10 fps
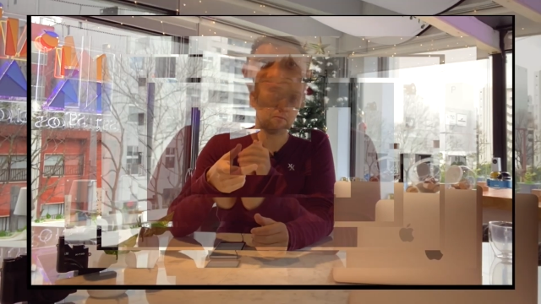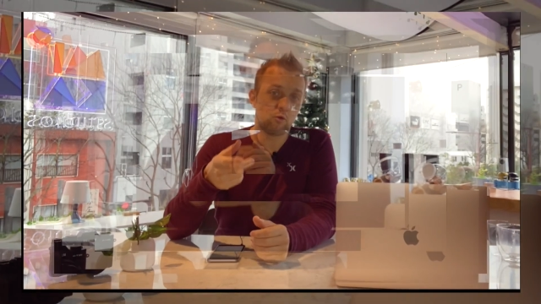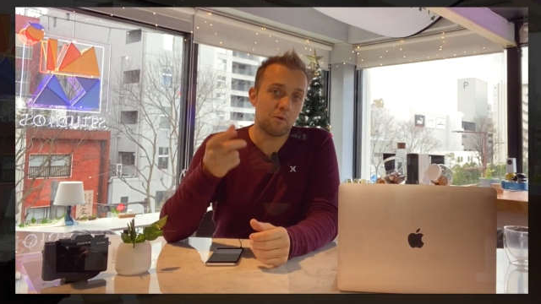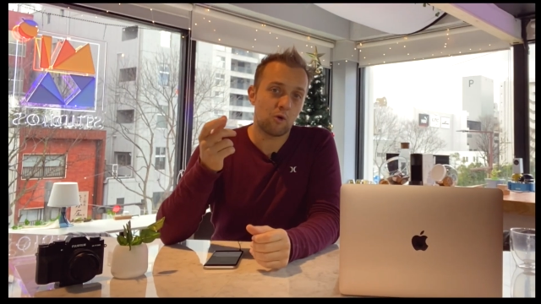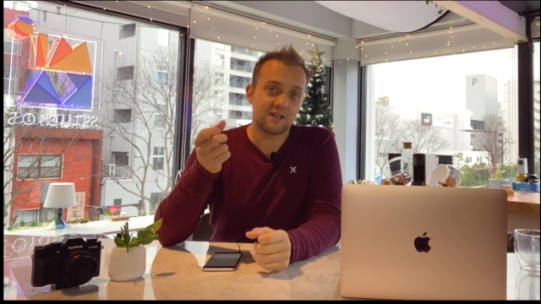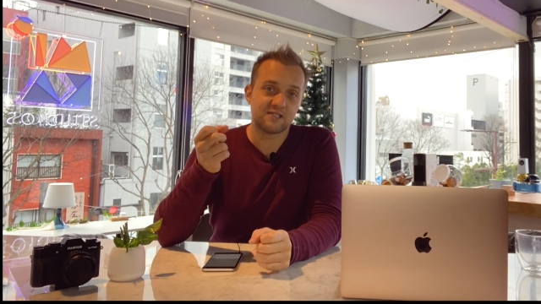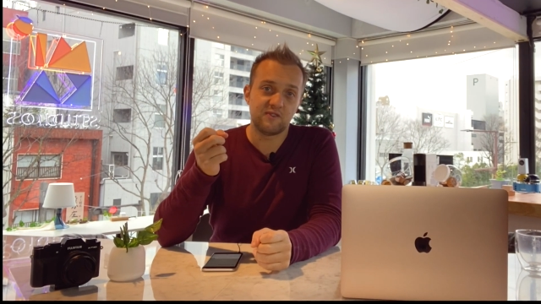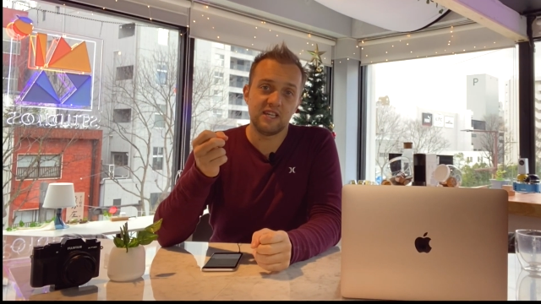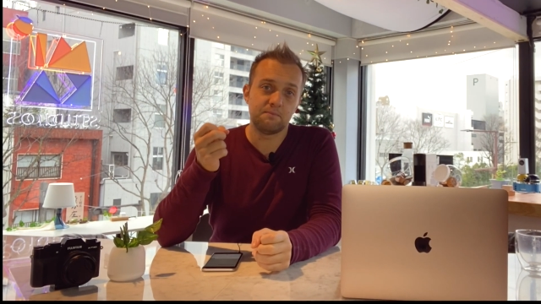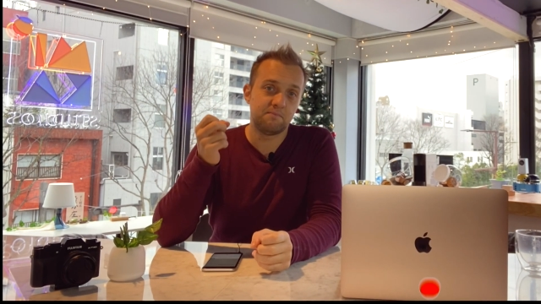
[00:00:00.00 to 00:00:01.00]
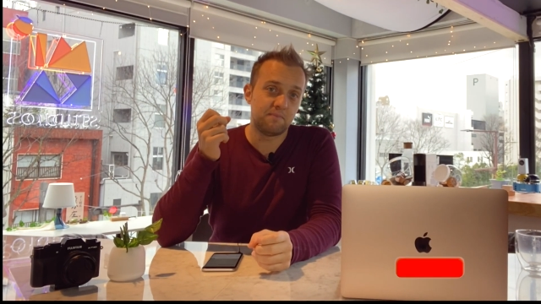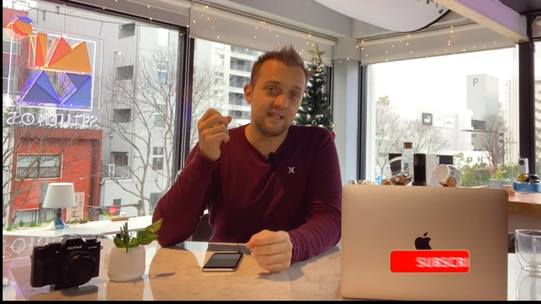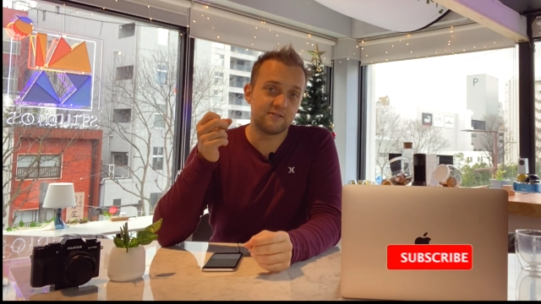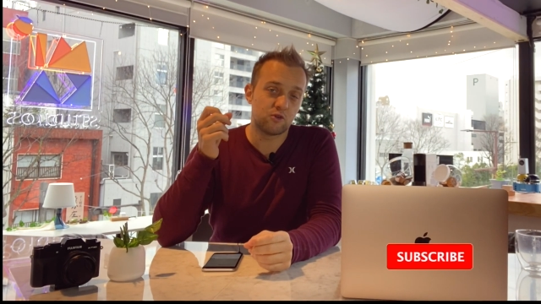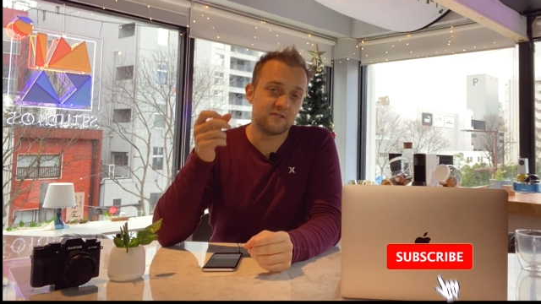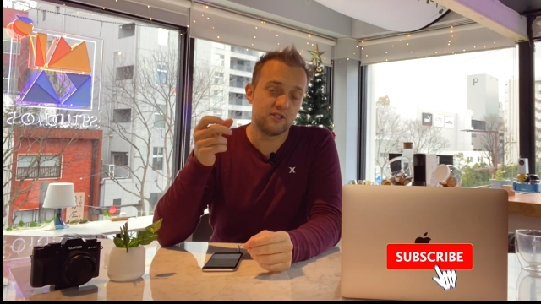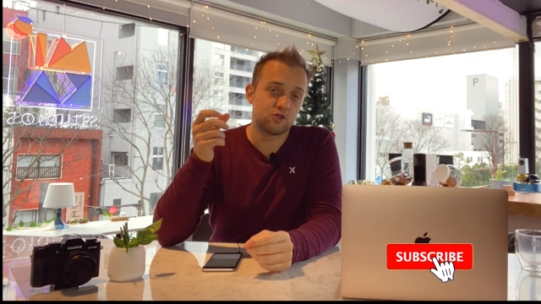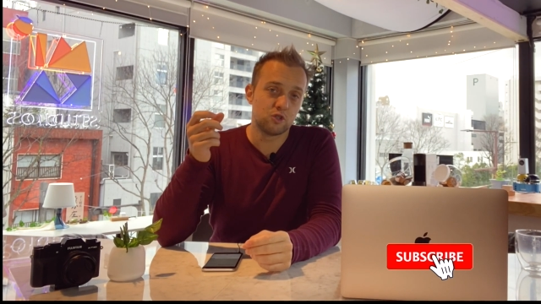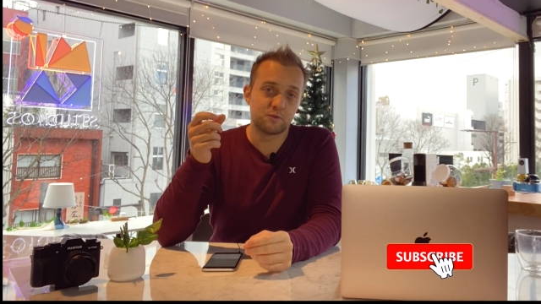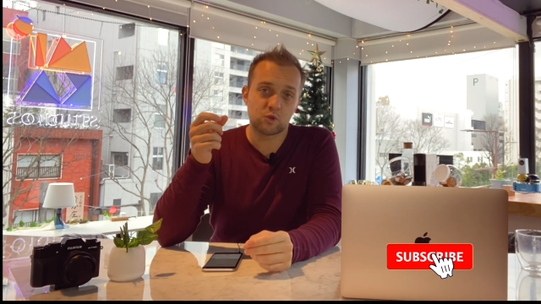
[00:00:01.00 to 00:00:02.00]
One more last thing, please consider
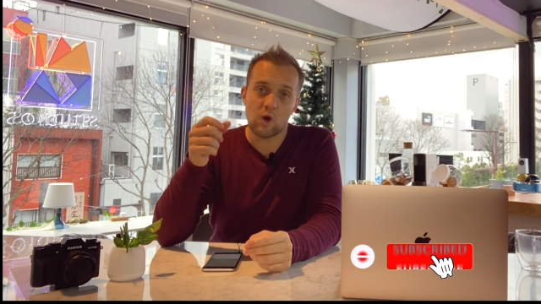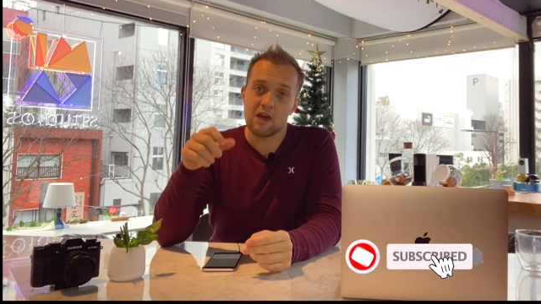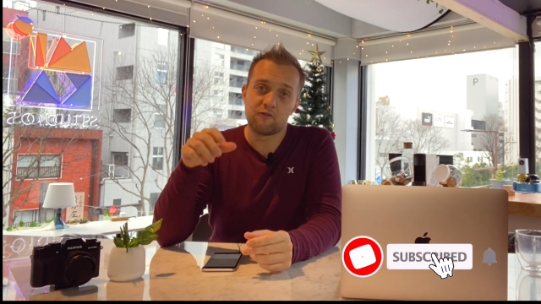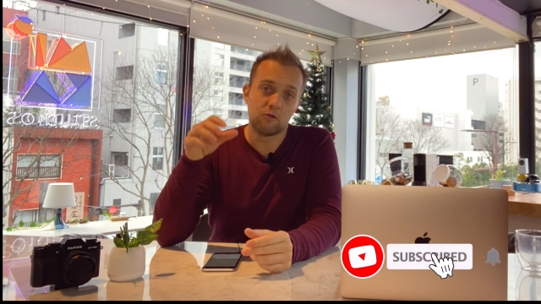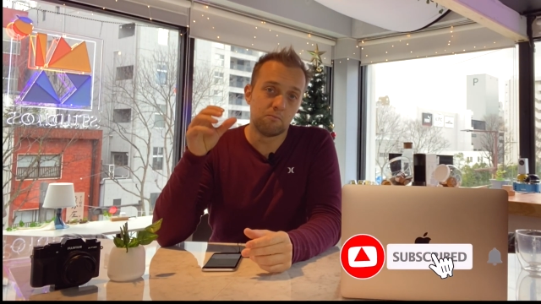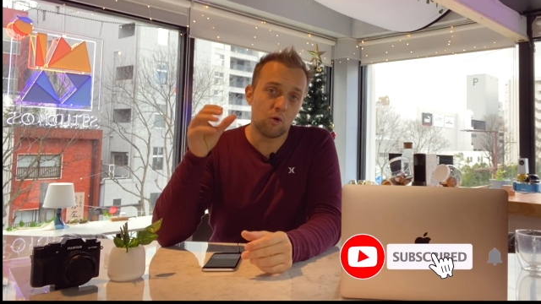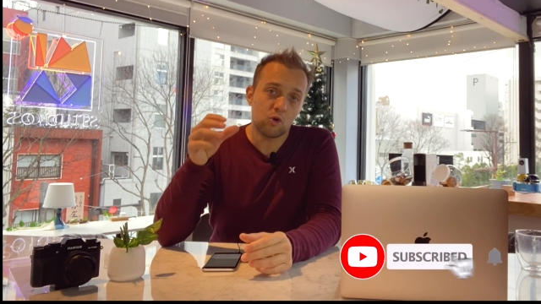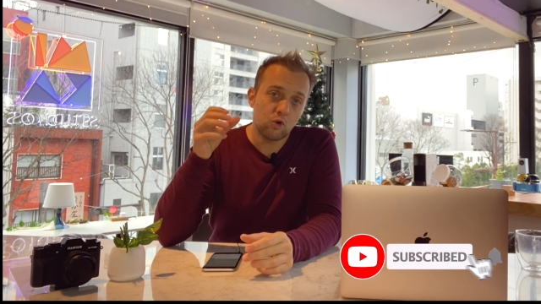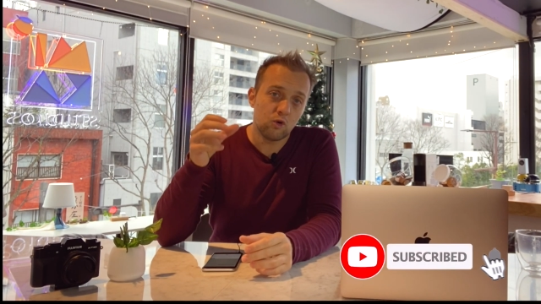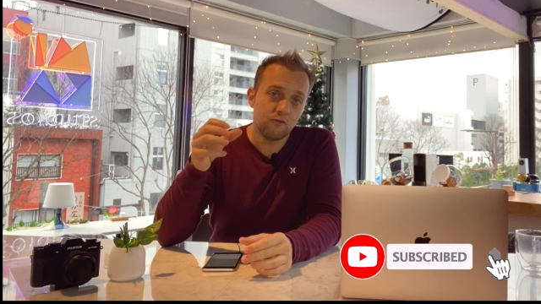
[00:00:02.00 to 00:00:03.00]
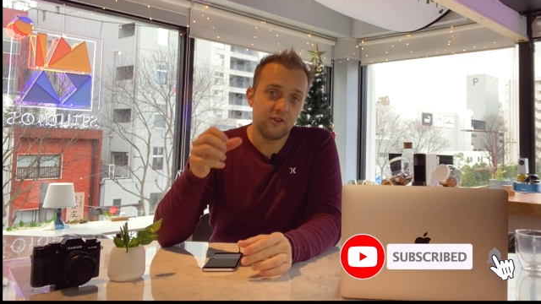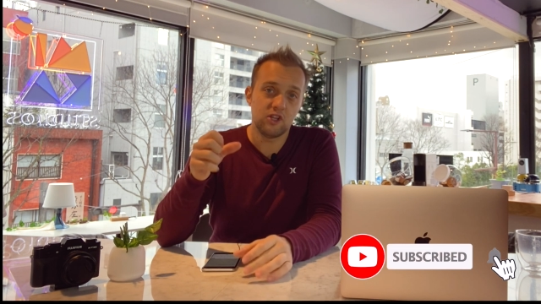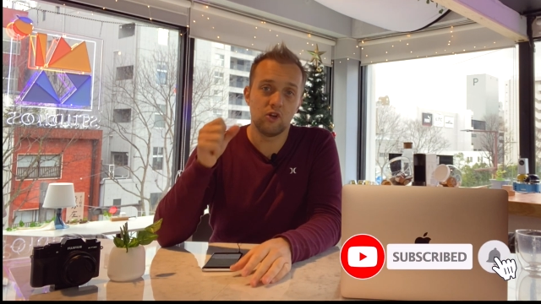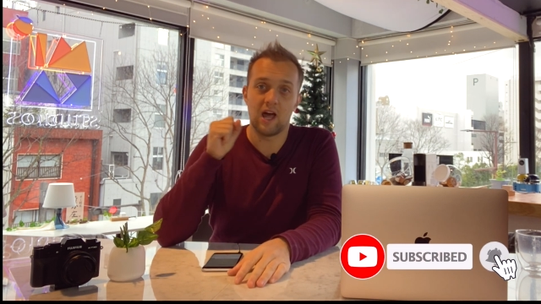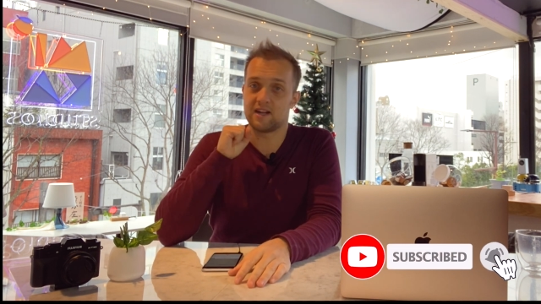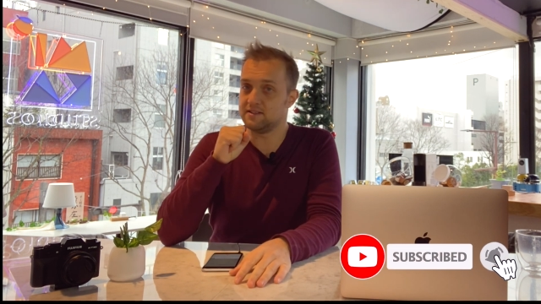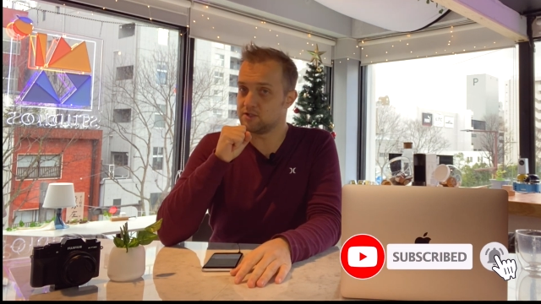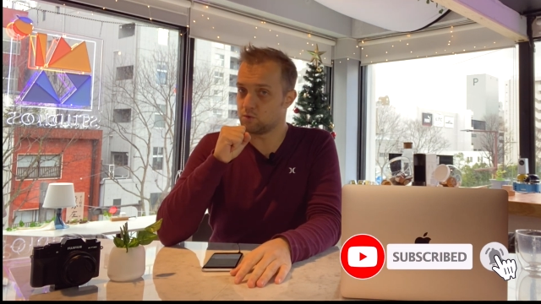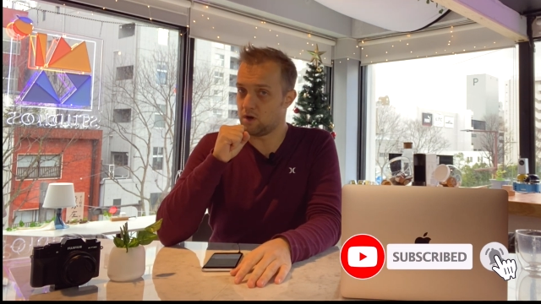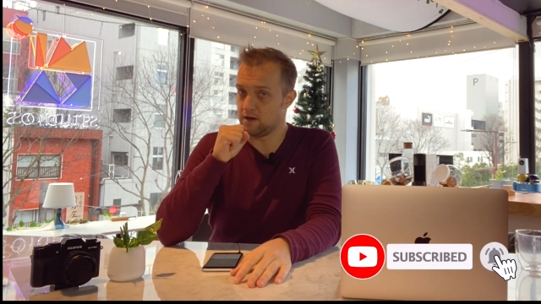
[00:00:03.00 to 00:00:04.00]
subscribe for more cool video like
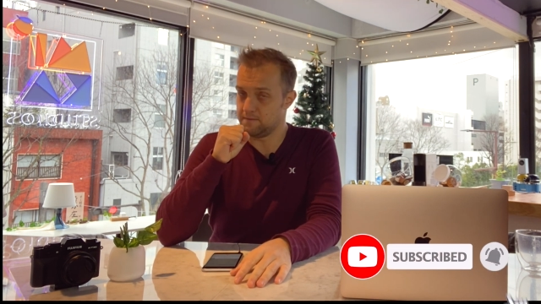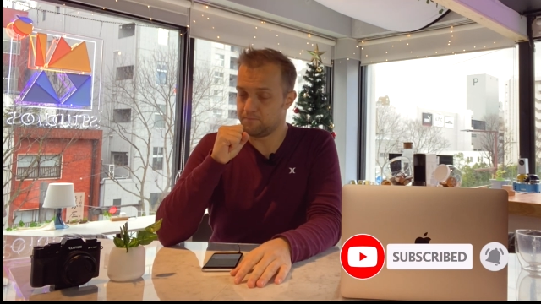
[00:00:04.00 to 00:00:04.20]
this one.